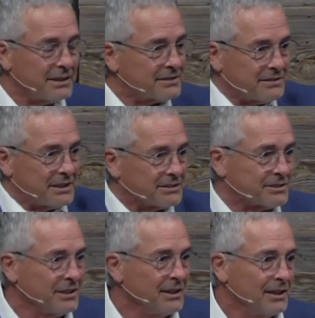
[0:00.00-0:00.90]

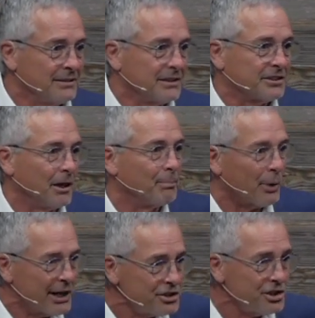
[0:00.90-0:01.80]
that's an
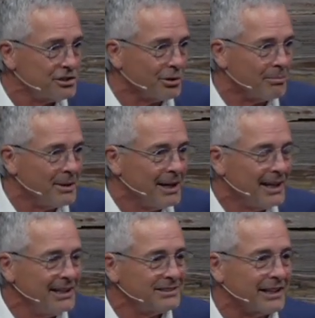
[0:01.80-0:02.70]
oppression to him.
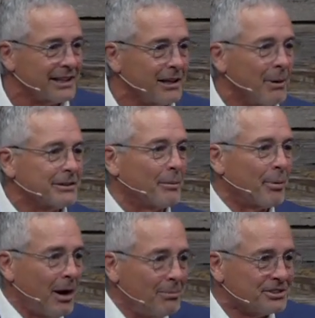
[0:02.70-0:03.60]
He's thinking about the
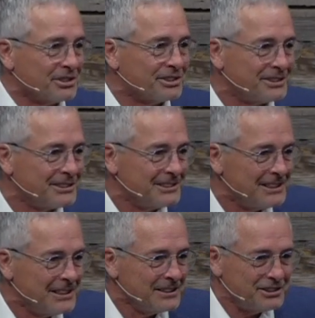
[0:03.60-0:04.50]
promises.
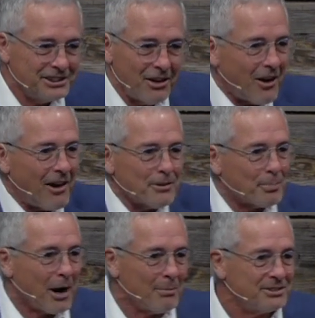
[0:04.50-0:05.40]
Did you know all the
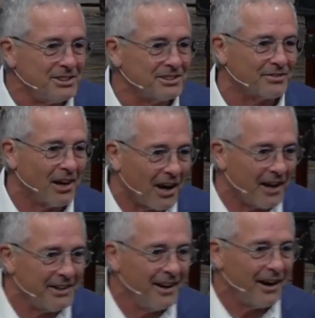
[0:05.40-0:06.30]
promises of
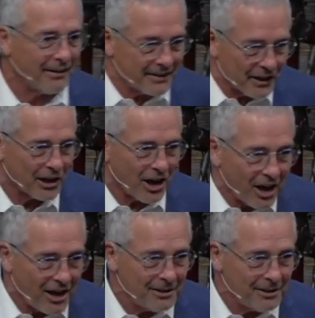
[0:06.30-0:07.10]
God are in the law?